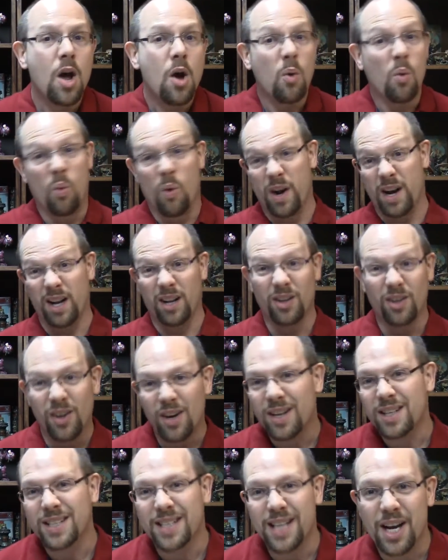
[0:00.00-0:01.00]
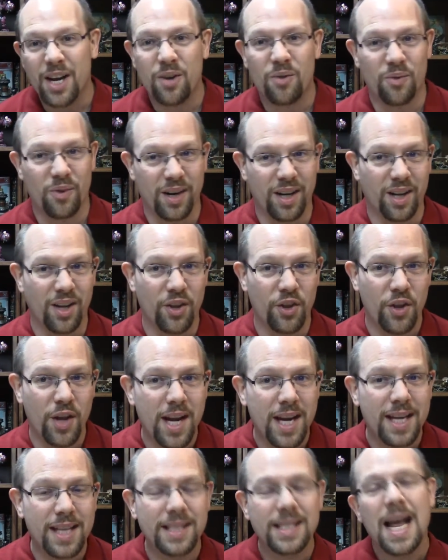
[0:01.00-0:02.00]
when it looks like real
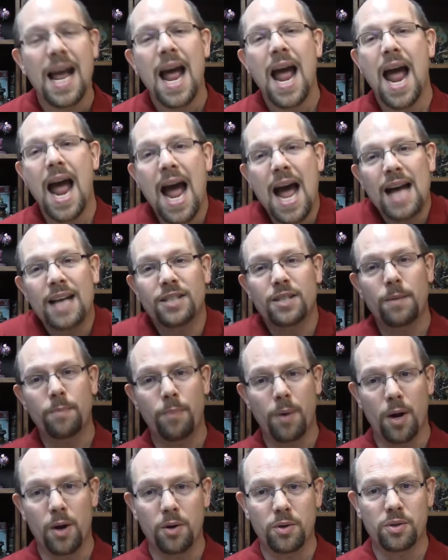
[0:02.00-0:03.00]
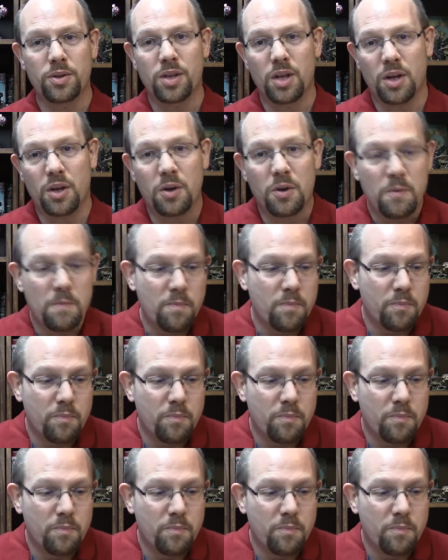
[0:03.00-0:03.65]
things as opposed to